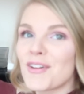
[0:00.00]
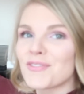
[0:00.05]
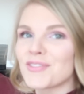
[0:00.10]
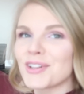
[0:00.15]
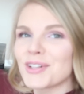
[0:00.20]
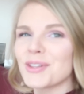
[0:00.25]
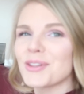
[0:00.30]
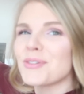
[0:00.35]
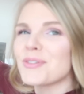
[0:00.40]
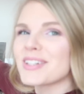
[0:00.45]

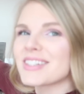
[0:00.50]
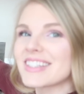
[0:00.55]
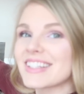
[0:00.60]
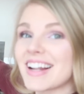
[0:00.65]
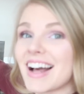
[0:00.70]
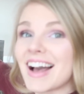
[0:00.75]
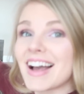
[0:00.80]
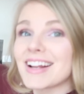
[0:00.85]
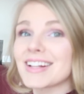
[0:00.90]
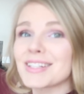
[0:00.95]
for Louis
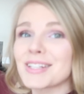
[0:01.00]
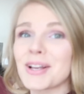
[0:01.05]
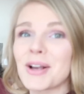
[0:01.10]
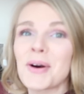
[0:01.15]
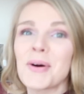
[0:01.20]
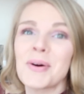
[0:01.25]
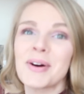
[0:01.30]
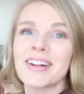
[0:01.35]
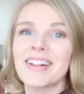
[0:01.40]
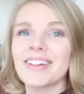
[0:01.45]
and I to
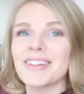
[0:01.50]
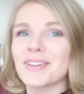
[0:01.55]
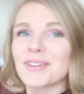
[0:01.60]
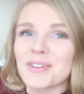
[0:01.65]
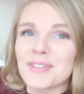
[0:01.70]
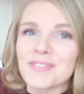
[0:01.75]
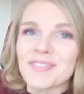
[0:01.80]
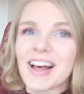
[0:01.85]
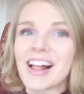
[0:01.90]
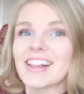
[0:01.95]
go on a
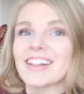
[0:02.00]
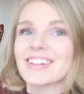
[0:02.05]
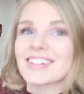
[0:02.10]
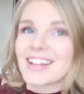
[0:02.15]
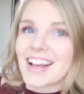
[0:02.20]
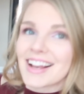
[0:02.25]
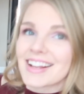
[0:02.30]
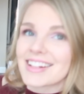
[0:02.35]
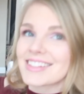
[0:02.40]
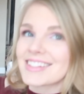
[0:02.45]
little
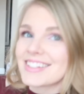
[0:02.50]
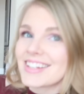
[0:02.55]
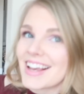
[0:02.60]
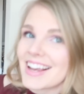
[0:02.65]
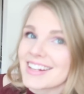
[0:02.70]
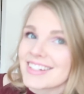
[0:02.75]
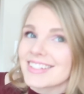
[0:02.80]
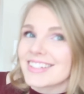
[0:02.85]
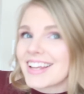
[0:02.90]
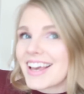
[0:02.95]
Valentine's
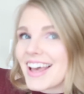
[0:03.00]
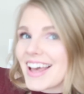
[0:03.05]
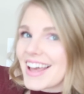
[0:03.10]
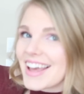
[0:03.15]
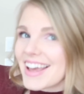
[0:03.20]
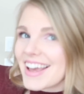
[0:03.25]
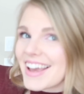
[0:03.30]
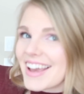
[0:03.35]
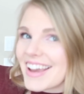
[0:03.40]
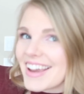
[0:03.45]
Day
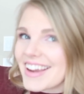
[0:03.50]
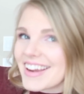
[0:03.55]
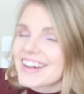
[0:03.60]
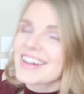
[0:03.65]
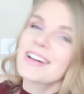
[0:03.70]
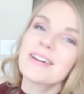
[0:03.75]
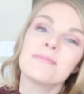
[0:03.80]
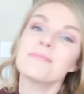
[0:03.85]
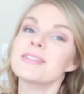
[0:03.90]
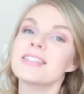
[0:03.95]
date.
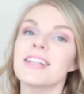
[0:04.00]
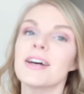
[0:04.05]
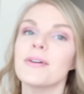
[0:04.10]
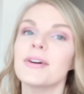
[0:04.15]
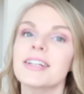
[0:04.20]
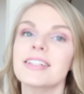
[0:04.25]
I'm so